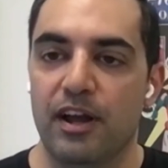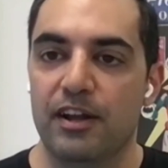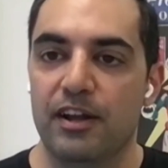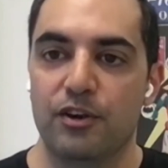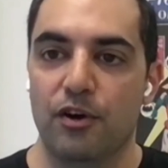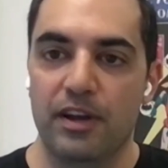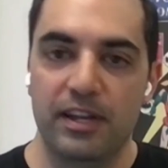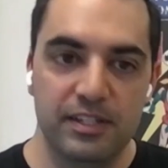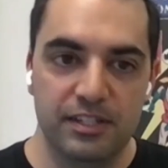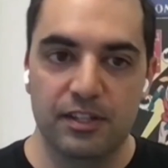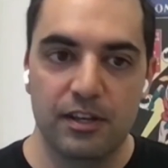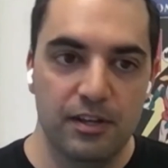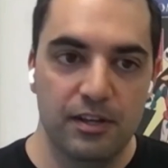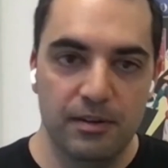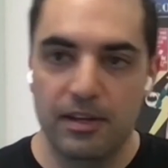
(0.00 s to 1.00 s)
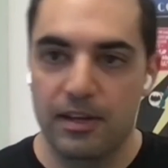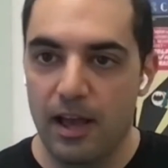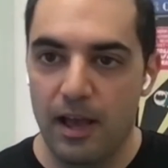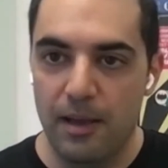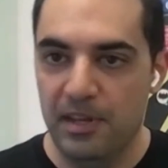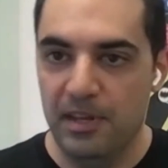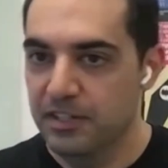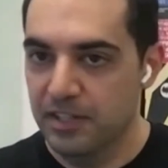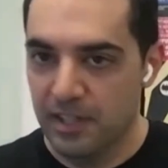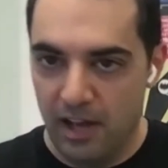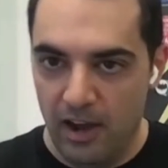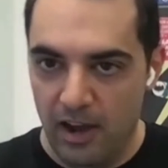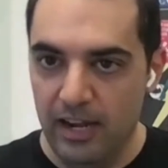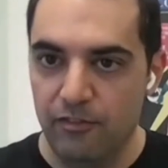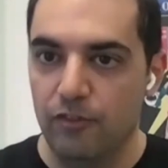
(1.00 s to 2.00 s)
kind of got into the
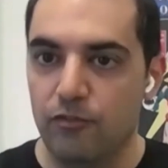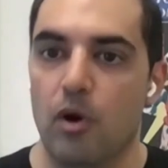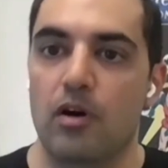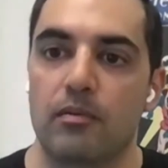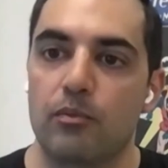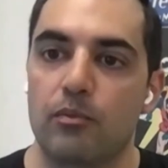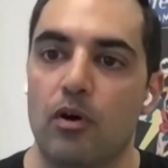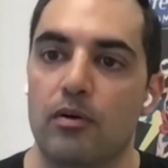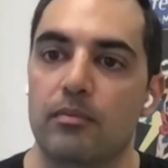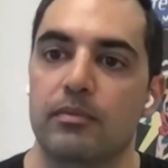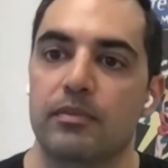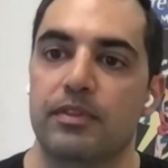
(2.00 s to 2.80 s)
high level of what